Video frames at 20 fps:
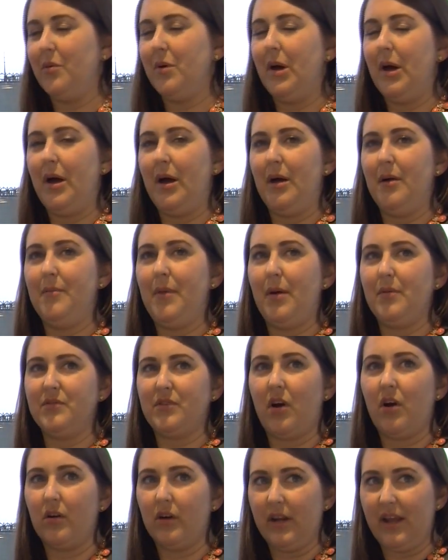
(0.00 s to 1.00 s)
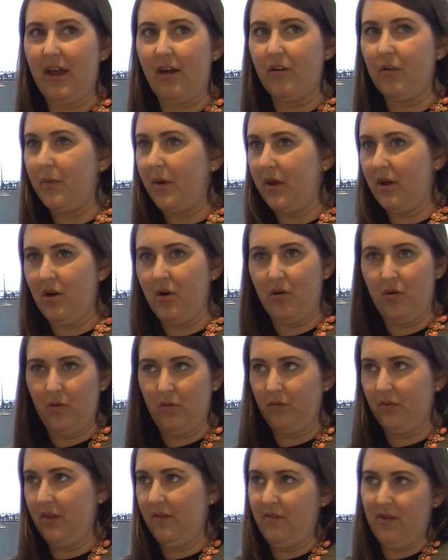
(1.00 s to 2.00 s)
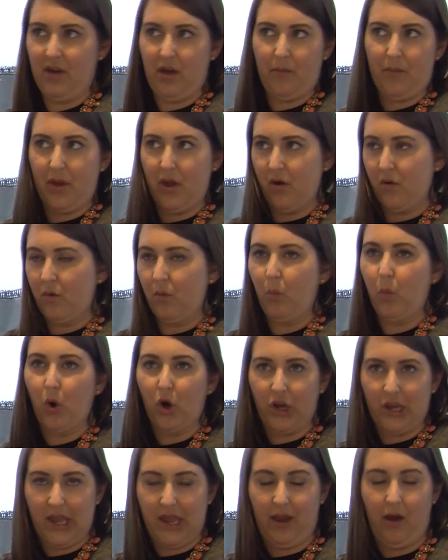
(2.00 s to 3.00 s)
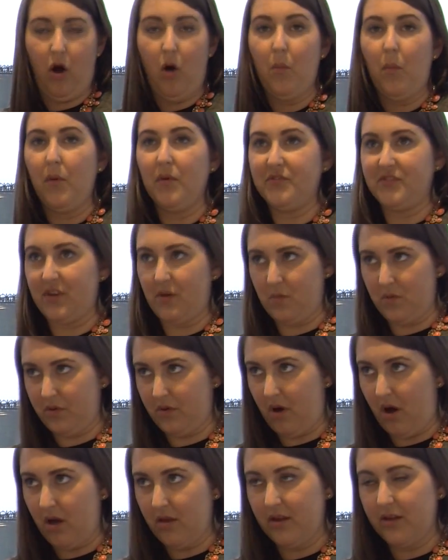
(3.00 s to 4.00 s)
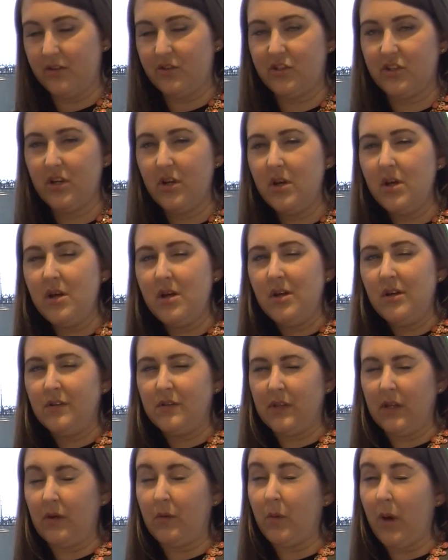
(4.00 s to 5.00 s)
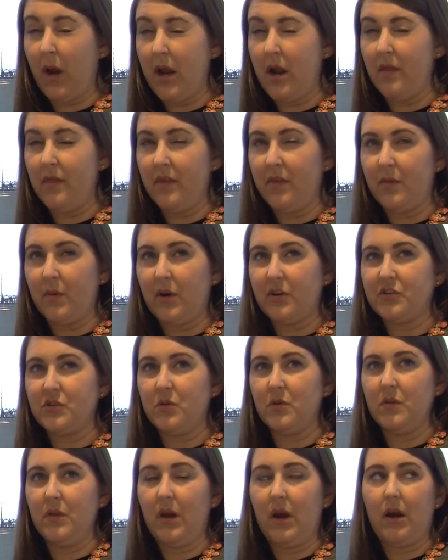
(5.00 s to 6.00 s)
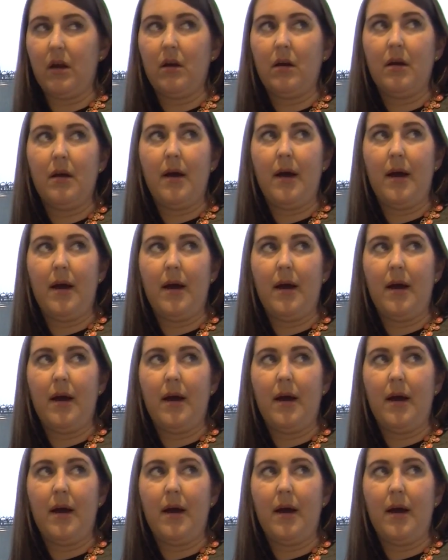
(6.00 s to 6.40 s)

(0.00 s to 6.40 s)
I was already out on my own, living on my own, working, almost done with college. It's like right on the threshold there.